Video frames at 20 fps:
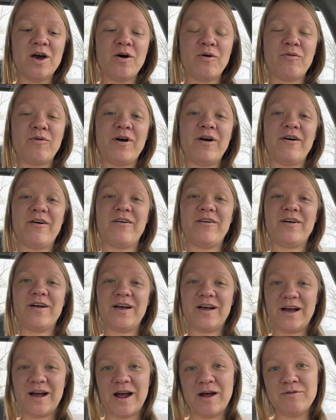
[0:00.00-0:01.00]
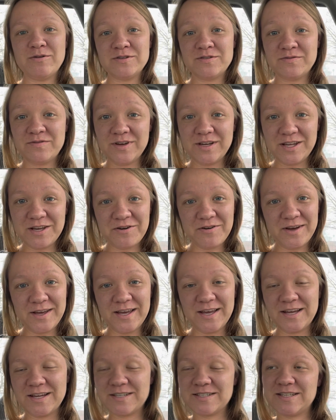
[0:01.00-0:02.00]
Well, I was
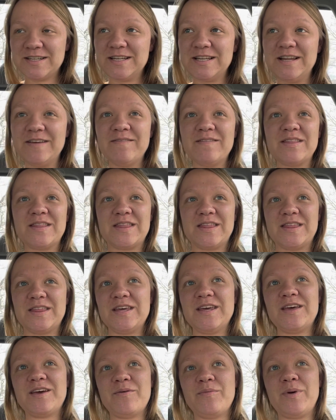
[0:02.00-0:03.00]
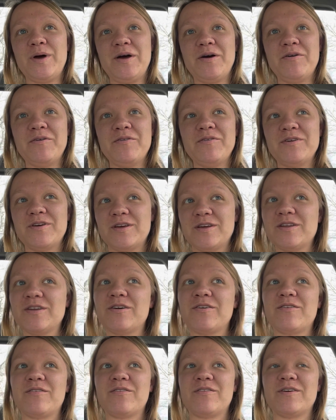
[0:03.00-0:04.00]
videoing, didn't even think about, you
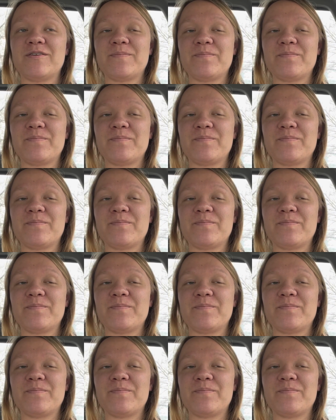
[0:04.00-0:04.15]
know,